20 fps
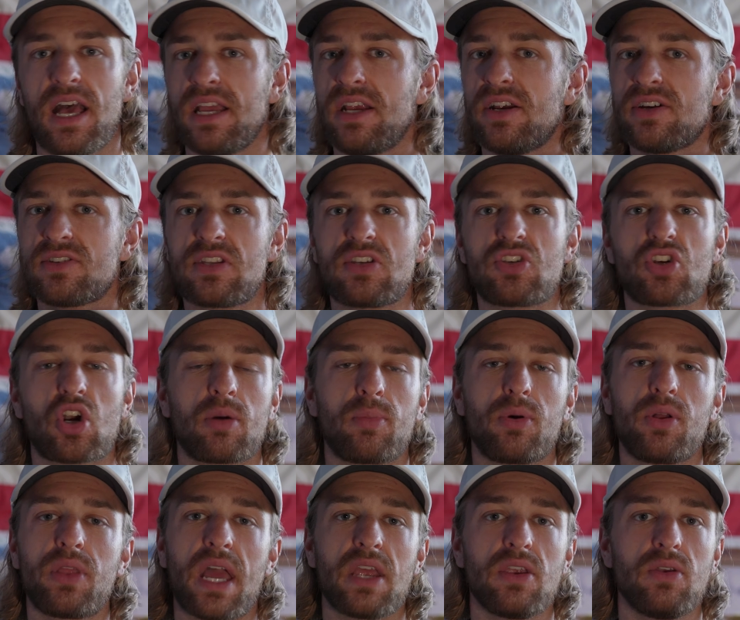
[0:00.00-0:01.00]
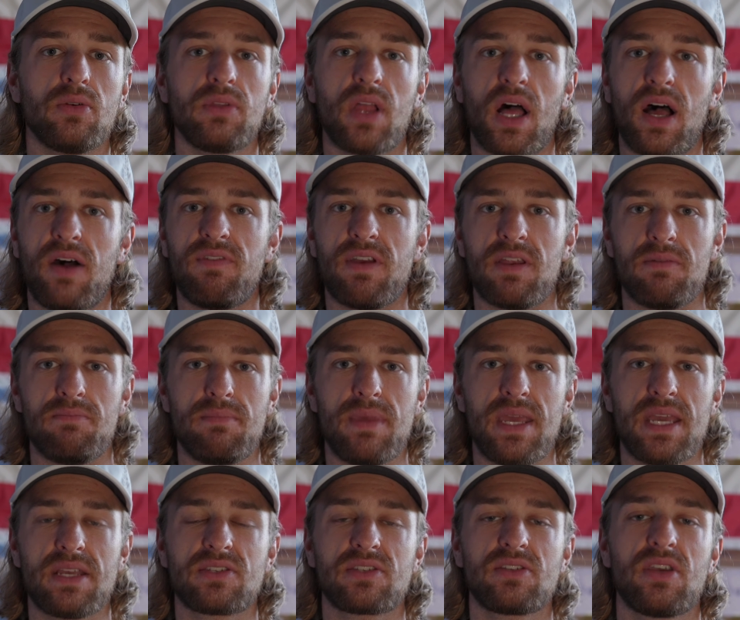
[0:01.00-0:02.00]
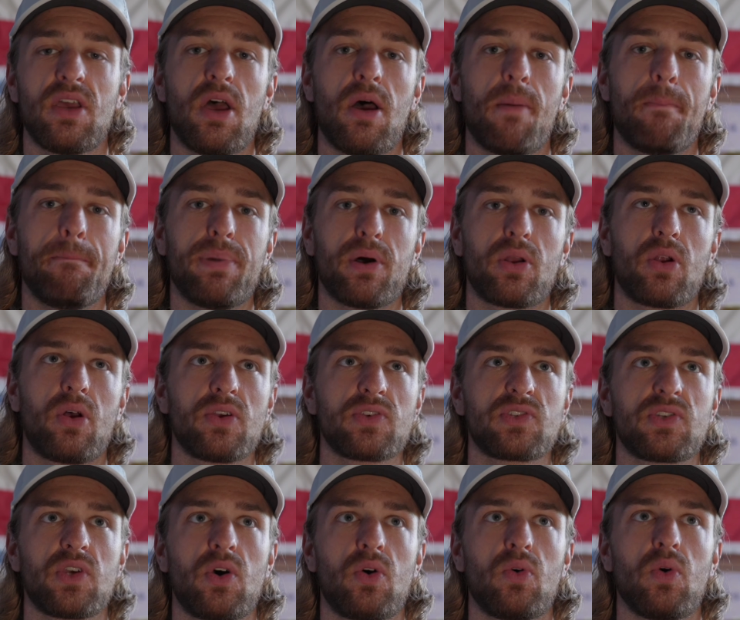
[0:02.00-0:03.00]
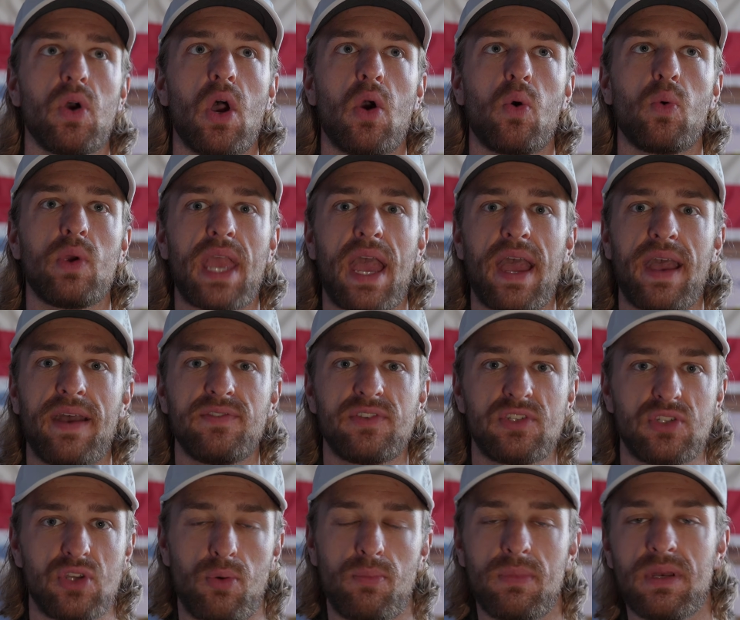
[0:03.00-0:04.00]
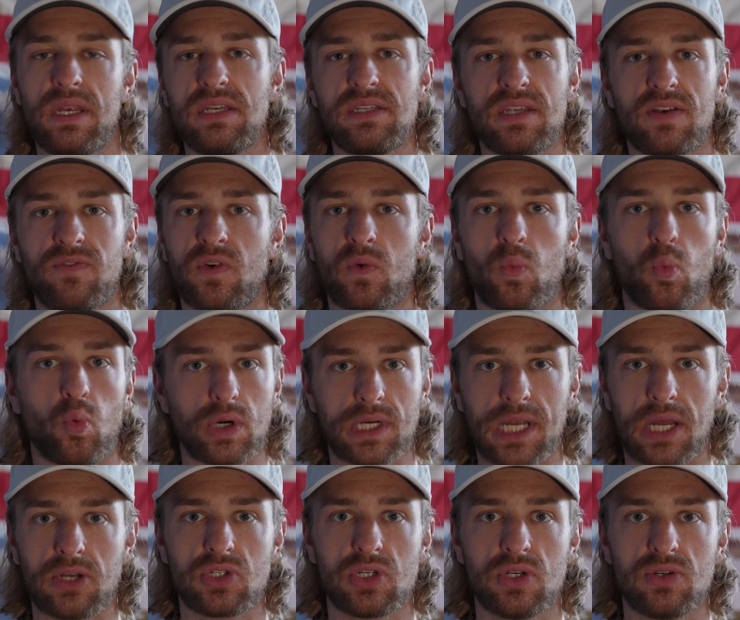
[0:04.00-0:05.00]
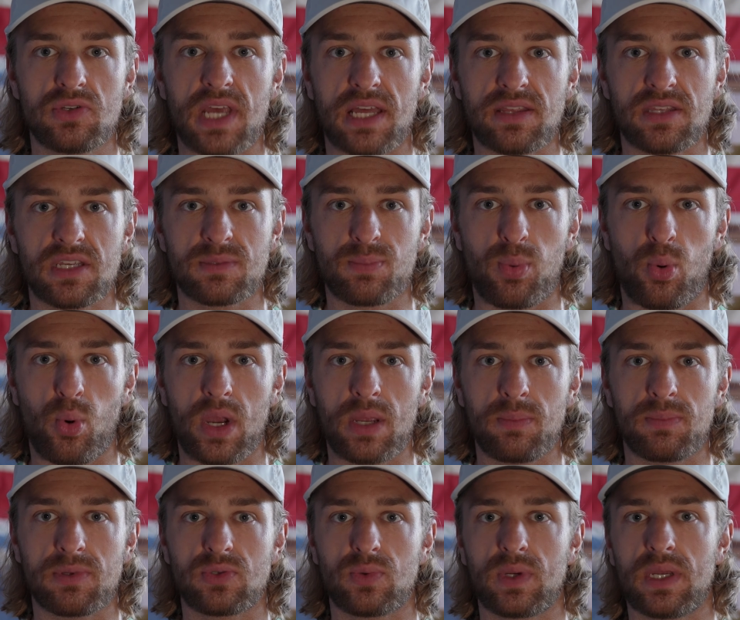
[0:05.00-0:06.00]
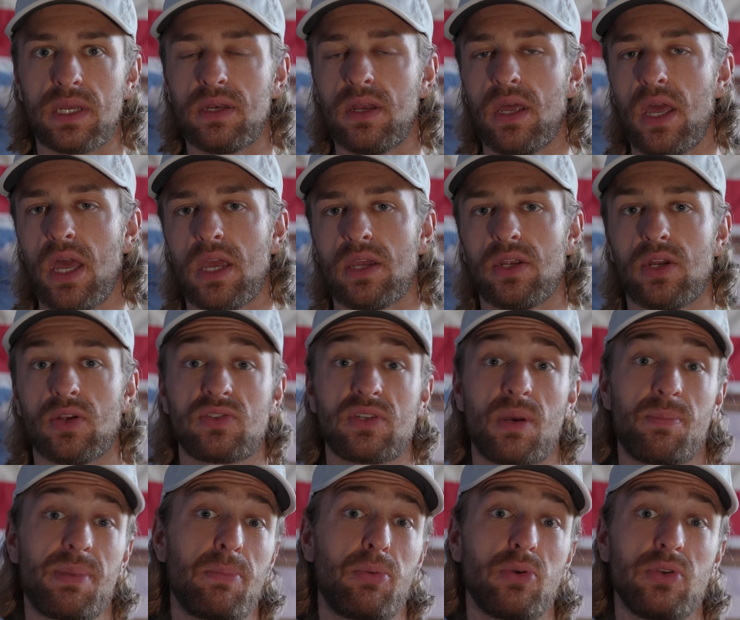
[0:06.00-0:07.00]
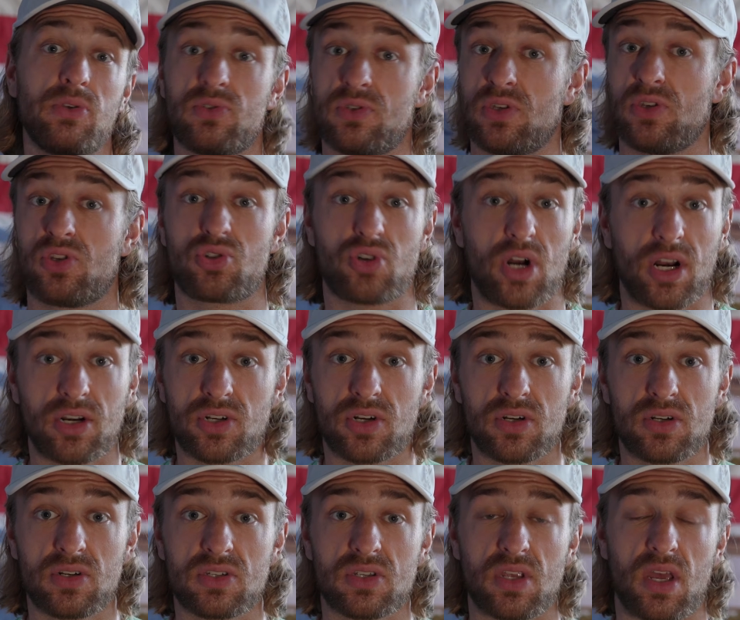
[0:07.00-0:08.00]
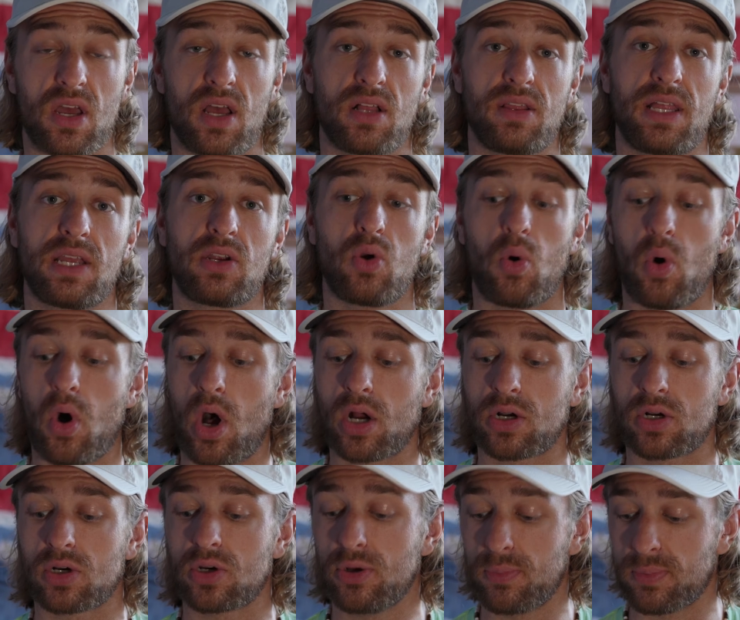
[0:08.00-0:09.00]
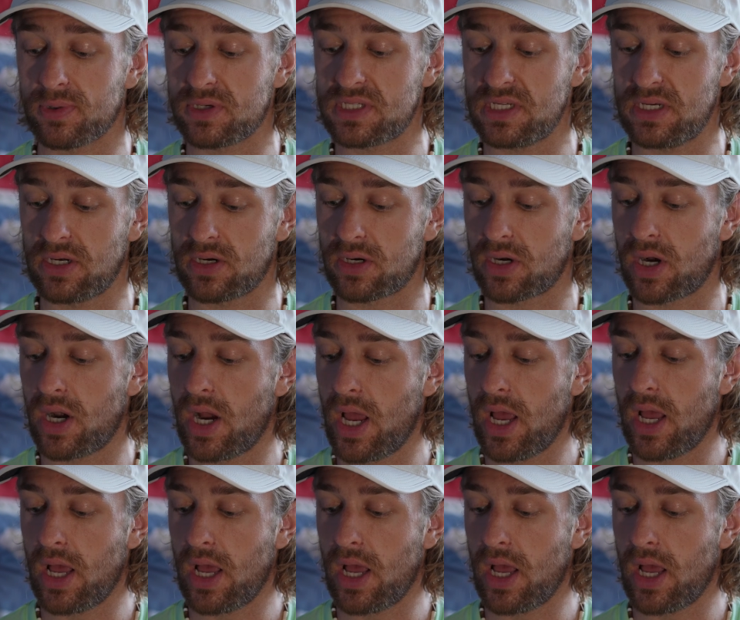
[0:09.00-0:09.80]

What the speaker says: here's the turbo that you love and miss, but also we have so many different workout shoes at this point between, some people use the structures like Cole Hawker Cooper Tier.